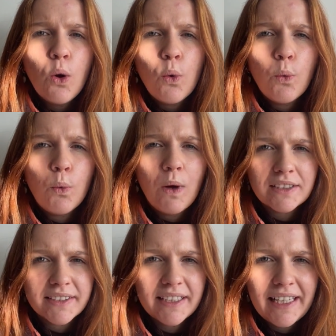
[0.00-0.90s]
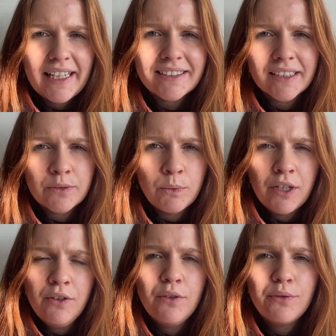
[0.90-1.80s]
Wat eten we
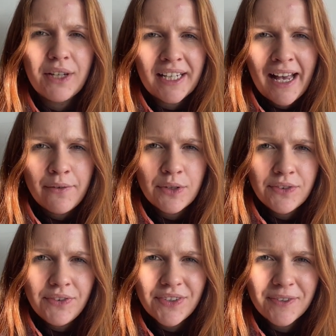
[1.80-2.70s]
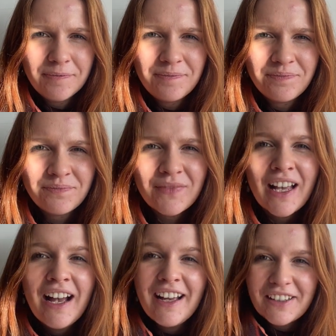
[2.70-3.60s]
vanavond?
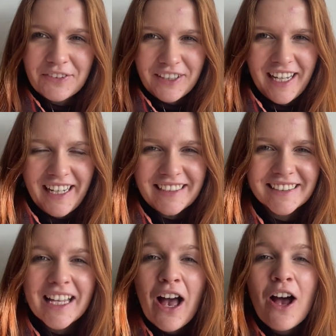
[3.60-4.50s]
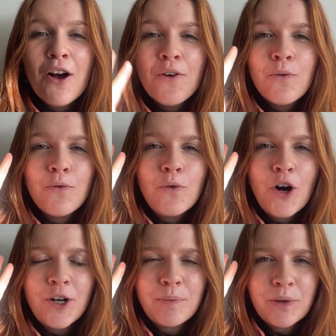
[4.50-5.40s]
Great.
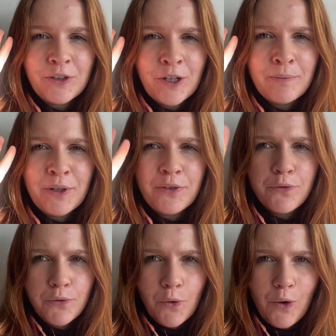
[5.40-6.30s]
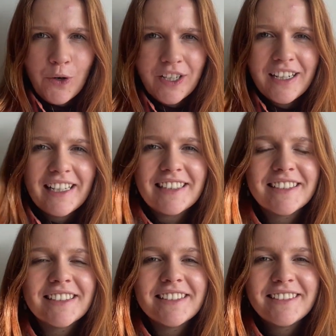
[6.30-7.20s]
Verb number 4
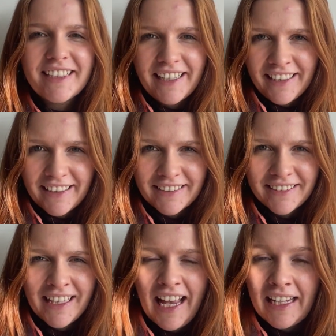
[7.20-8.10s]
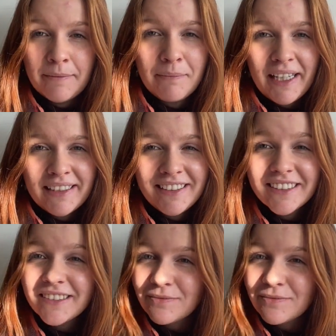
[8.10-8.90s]
is drinken, and it means